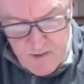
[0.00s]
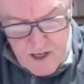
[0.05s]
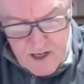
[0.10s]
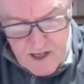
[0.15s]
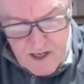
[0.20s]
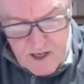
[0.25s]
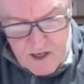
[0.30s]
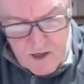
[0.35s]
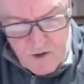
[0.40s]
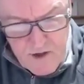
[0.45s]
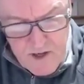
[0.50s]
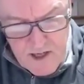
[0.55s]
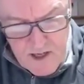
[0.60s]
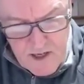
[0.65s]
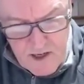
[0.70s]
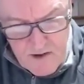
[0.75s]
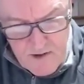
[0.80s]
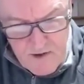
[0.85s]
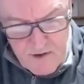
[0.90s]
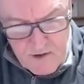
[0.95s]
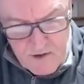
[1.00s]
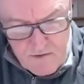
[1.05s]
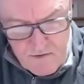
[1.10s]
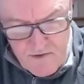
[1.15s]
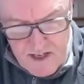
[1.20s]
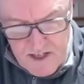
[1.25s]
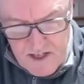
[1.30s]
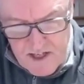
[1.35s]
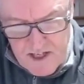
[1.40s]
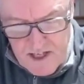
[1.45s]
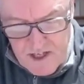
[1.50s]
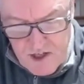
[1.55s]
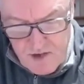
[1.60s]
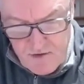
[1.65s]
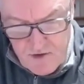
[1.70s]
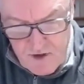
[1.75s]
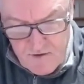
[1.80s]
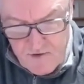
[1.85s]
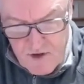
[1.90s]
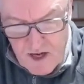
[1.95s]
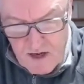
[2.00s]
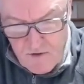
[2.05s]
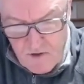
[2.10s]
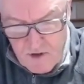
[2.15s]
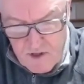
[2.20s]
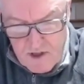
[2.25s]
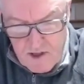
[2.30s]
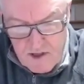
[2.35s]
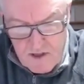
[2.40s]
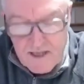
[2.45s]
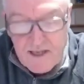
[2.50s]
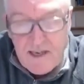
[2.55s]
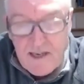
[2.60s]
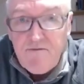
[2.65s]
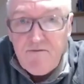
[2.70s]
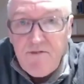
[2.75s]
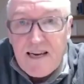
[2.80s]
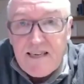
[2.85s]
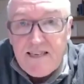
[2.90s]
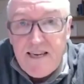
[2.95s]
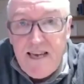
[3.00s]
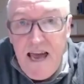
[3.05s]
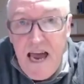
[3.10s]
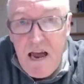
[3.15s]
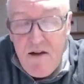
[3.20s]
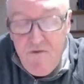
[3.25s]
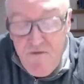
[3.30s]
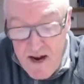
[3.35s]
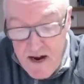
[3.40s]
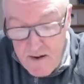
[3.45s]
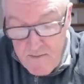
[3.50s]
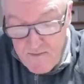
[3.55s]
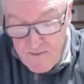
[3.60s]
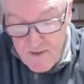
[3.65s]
including a thorough recent history of travel to an infected area.